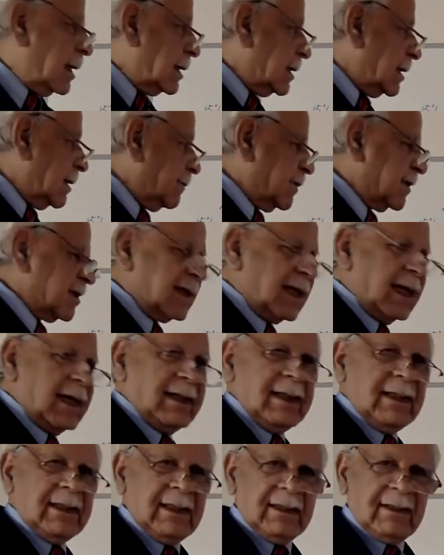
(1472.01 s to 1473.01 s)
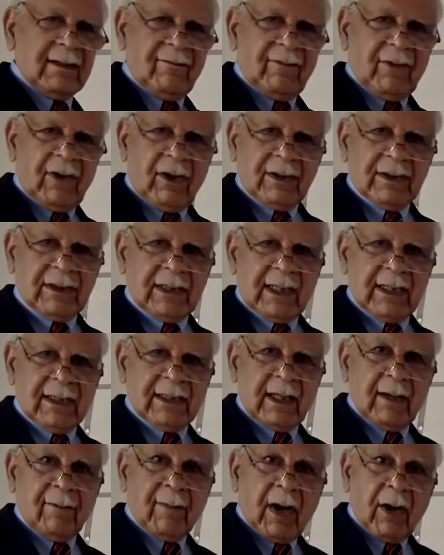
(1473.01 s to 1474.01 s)
The percentages have not changed,
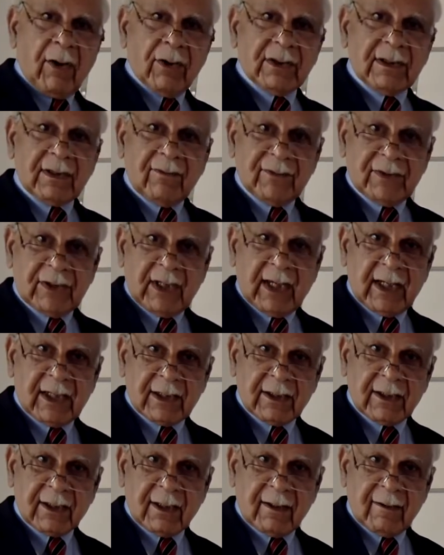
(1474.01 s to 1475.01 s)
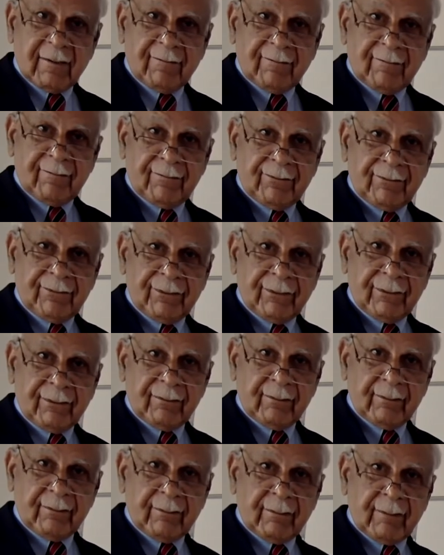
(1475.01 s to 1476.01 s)
the amounts have changed.
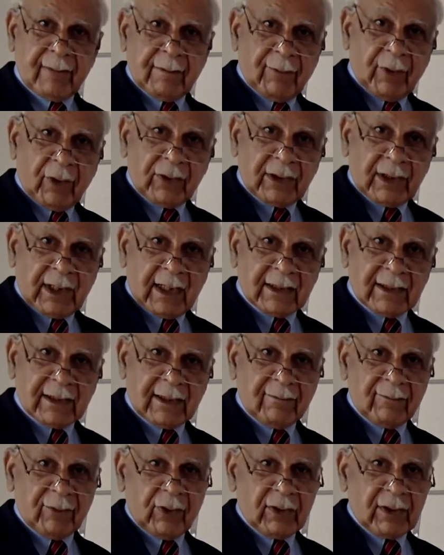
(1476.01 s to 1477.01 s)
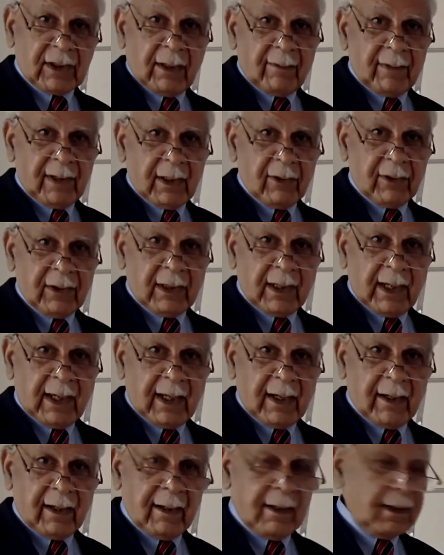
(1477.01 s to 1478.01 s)
In both cases, both coming out
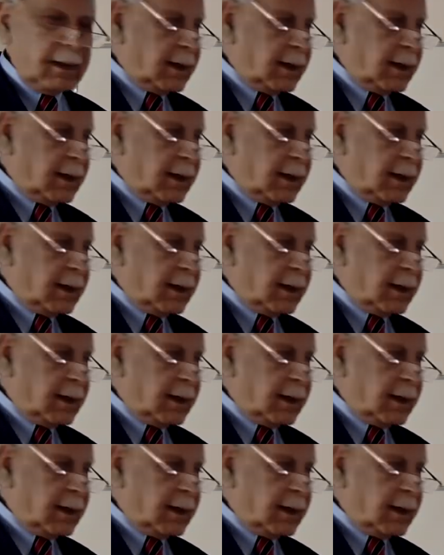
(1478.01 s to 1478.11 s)
ahead.